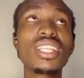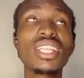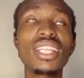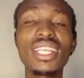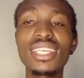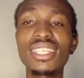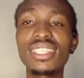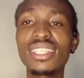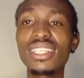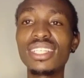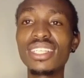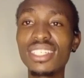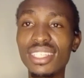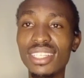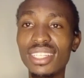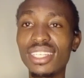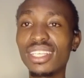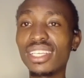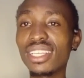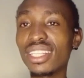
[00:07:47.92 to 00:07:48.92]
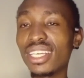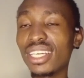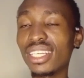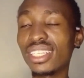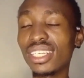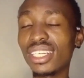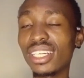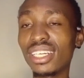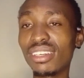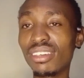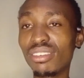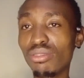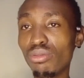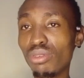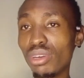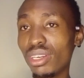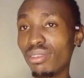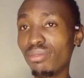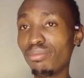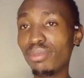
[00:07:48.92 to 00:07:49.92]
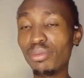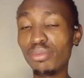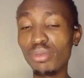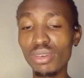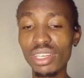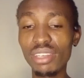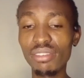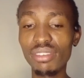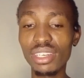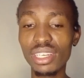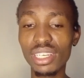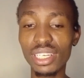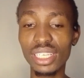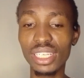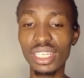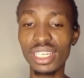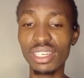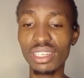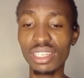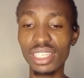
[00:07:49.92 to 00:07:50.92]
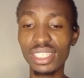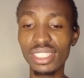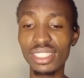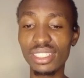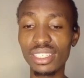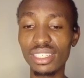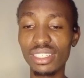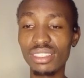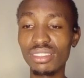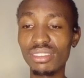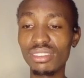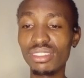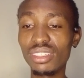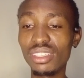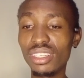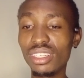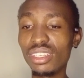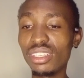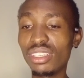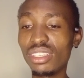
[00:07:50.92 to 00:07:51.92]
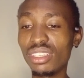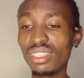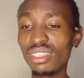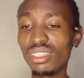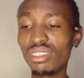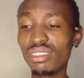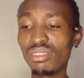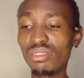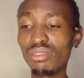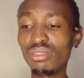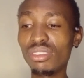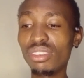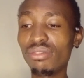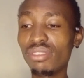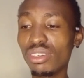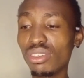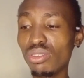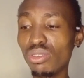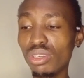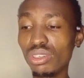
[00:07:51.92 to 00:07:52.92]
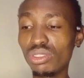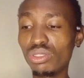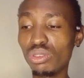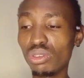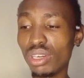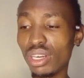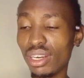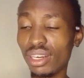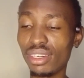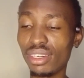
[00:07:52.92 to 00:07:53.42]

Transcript: there's this thing that when people live in an estate, you know, even going to